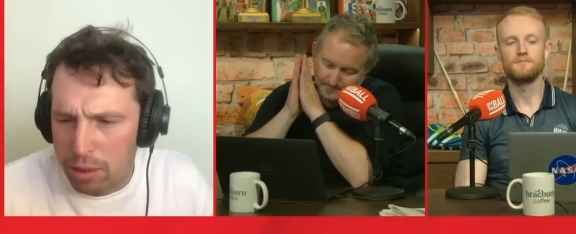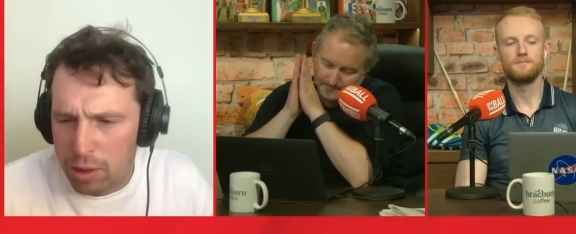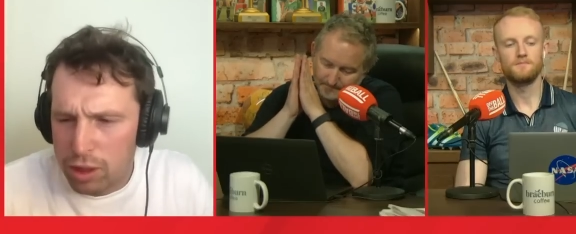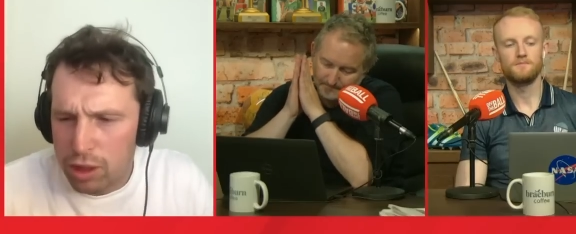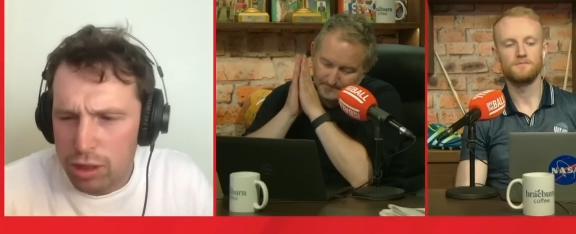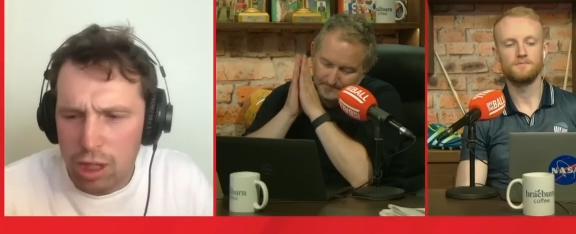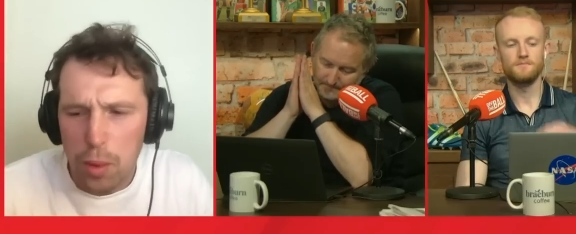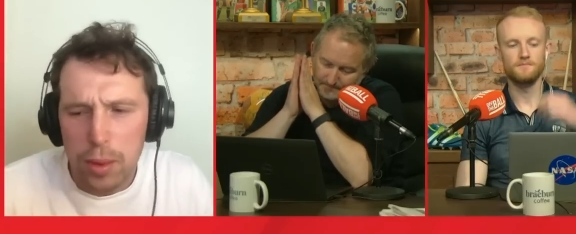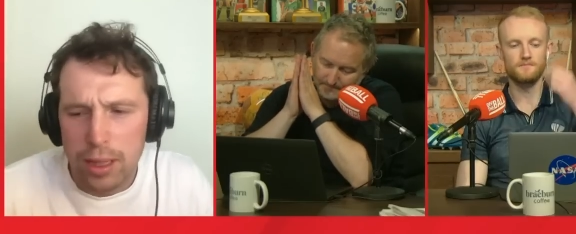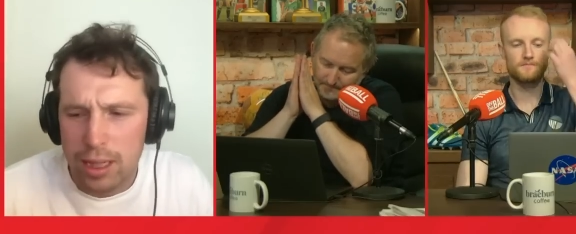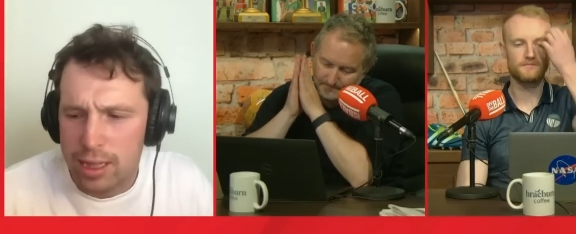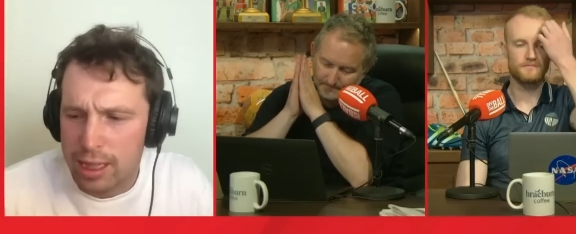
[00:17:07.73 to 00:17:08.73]
Speaker 1: but there was just a
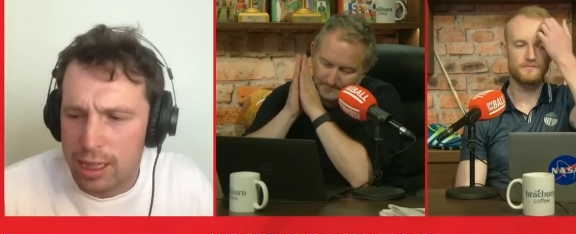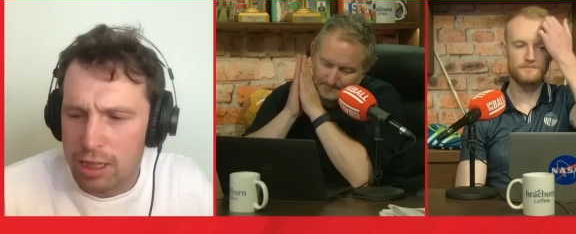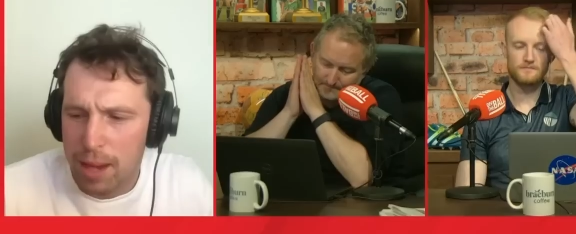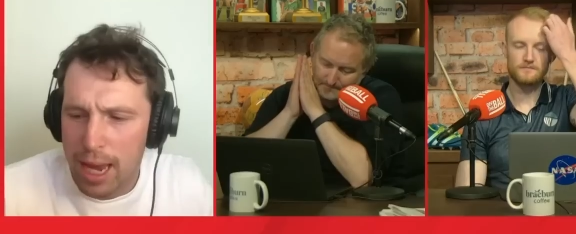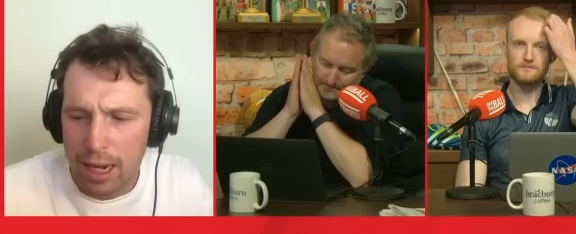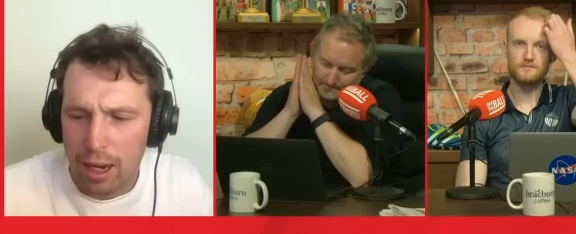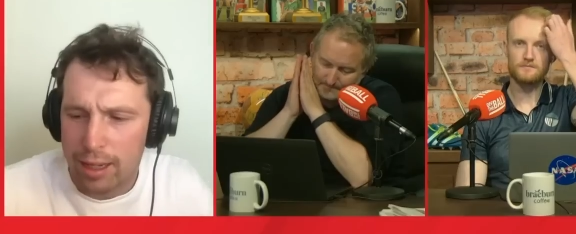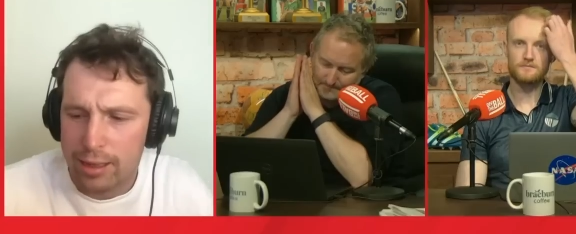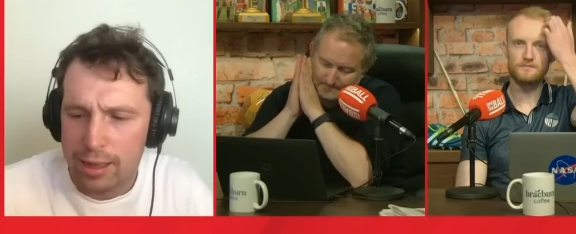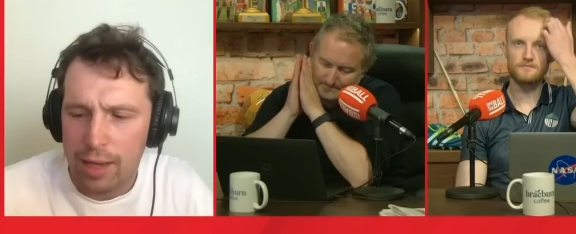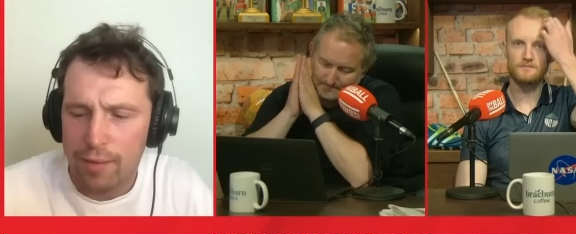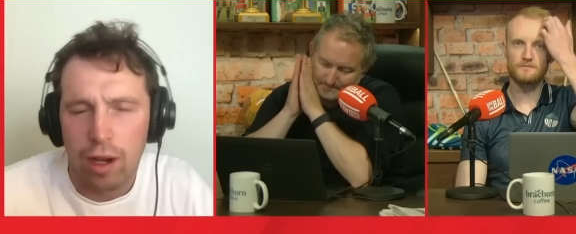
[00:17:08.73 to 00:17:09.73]
couple of decisions made, like
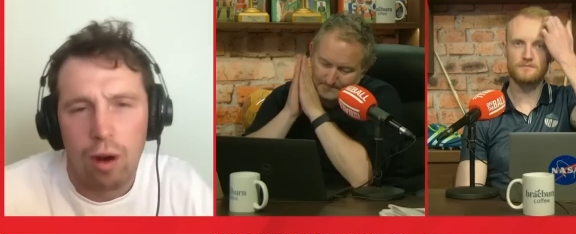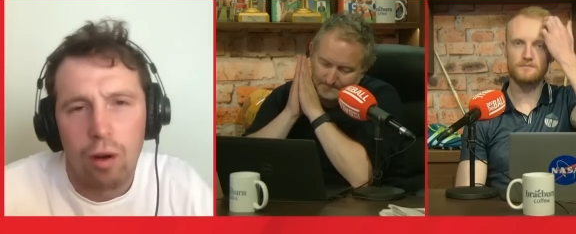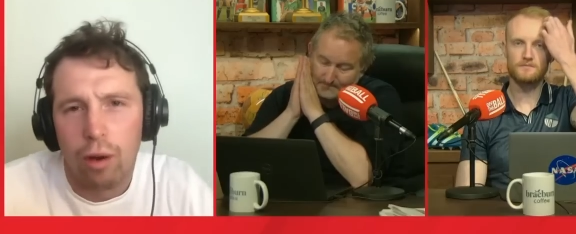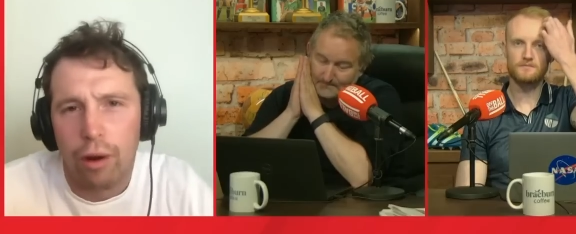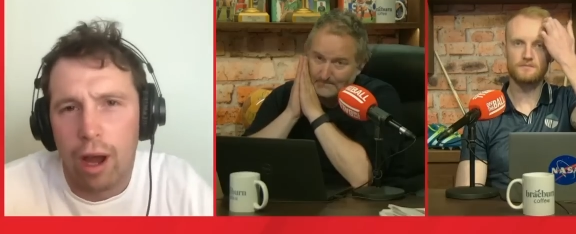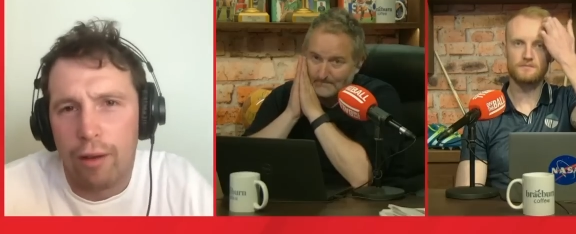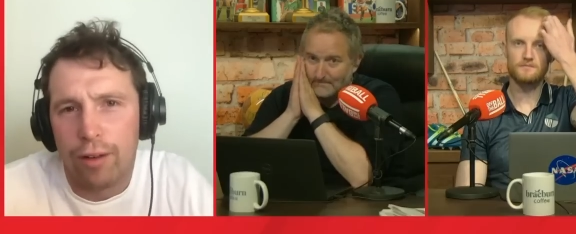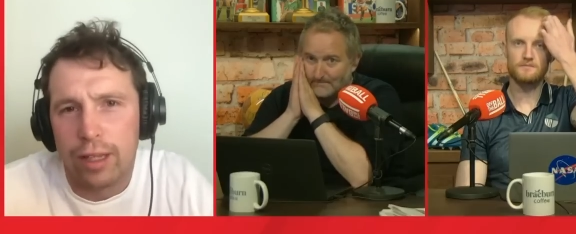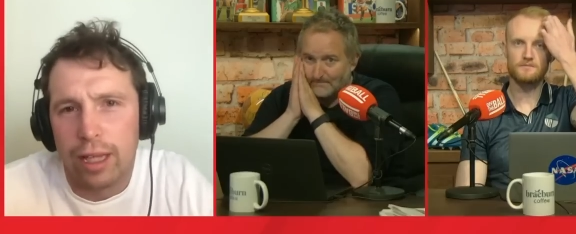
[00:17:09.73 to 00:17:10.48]
Stephen Cohen going off.